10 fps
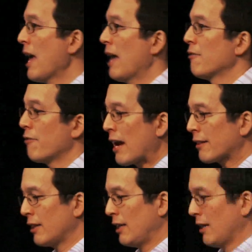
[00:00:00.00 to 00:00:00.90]
And in
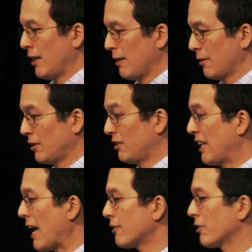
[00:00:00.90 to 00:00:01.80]
fact, the
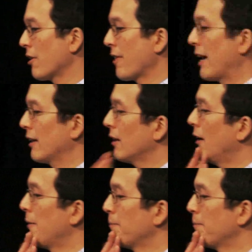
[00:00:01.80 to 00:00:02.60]
stats are that,